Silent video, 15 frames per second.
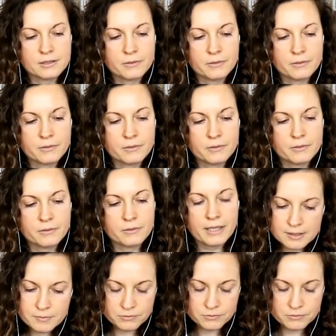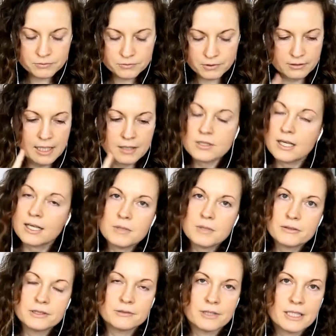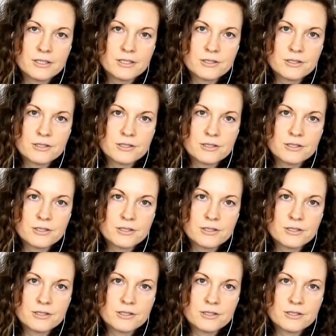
so I, I talked about workload i talked about the